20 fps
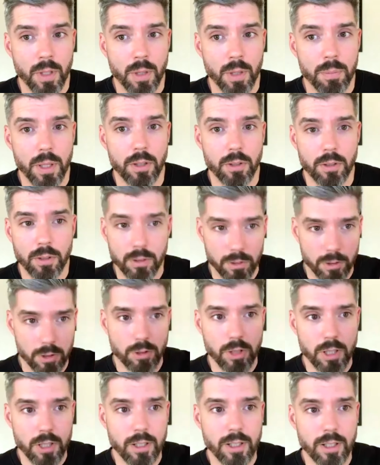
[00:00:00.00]
But
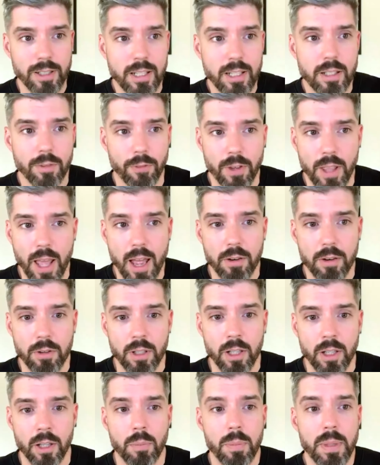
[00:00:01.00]
there's just a season for that,
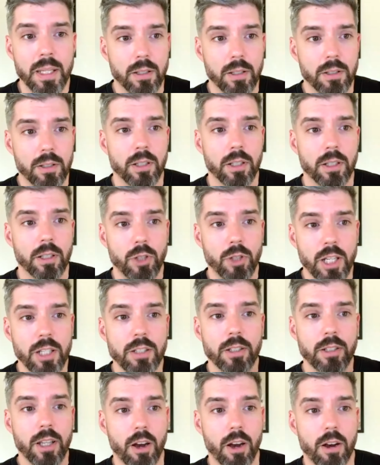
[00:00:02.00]
because
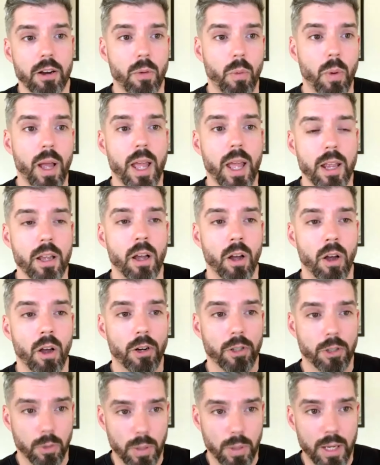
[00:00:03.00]
Jesus carried away
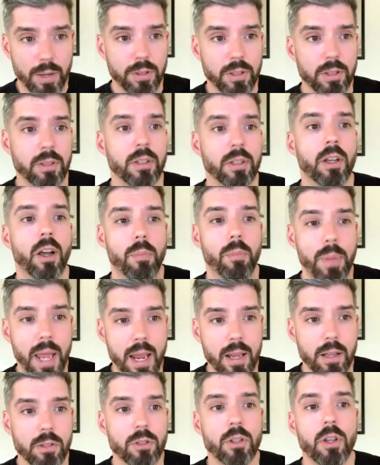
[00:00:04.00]
our griefs, our
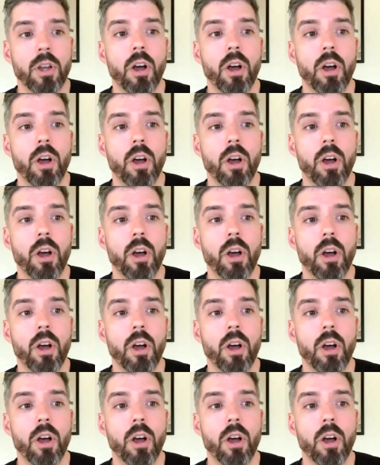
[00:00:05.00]
pains,